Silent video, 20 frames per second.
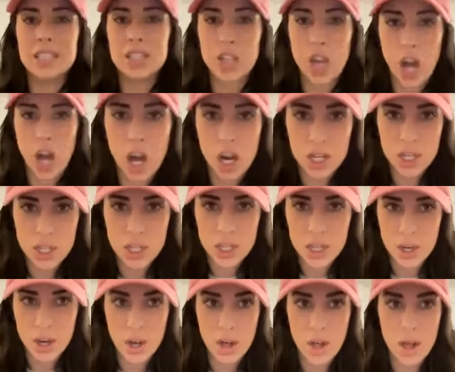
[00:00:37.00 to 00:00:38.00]
talk to
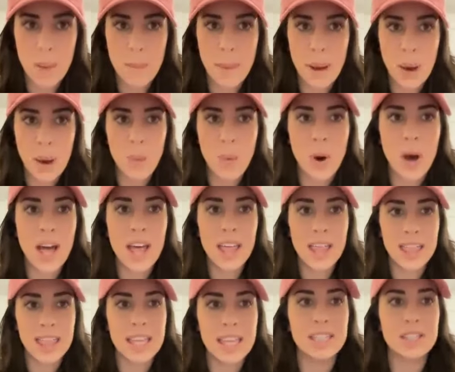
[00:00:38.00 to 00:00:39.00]
y'all about what
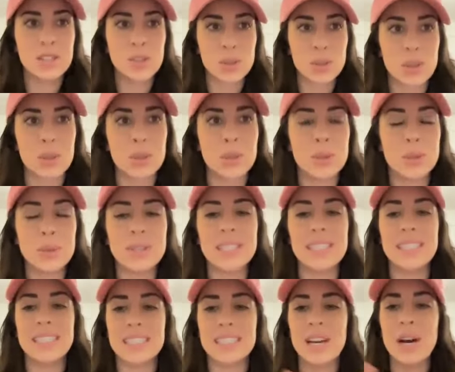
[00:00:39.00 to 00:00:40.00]
this cruise
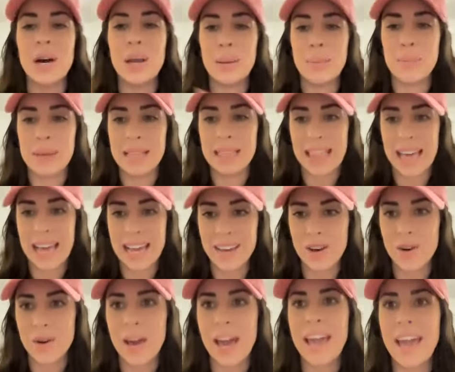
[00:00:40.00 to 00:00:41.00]
is going to be like.
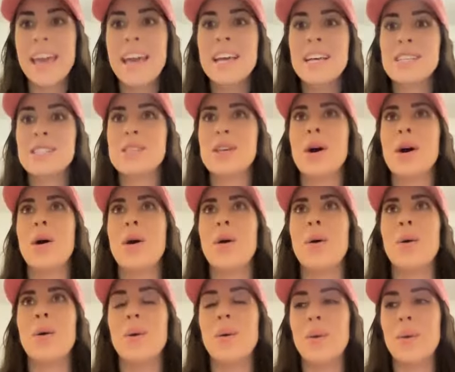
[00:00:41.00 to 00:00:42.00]
Okay.
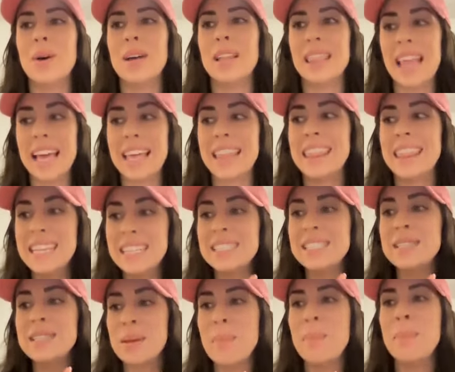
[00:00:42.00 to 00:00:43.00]
So, like, this
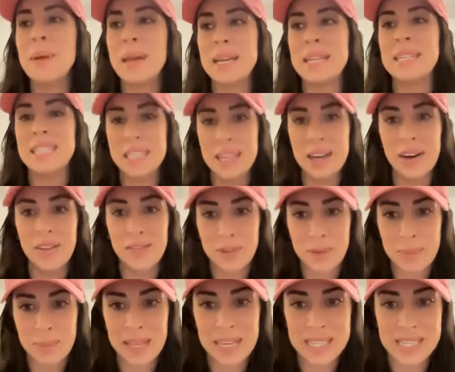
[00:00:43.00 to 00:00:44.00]
is a big deal for
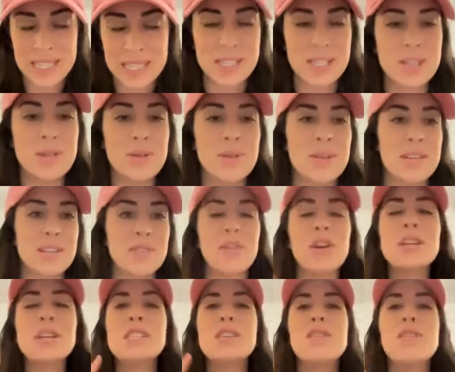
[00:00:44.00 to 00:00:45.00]
Plexus to do this.
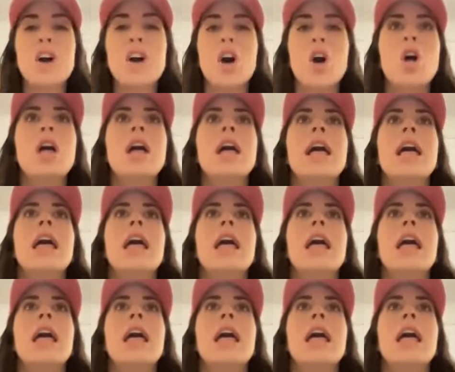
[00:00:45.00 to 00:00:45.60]
First of all,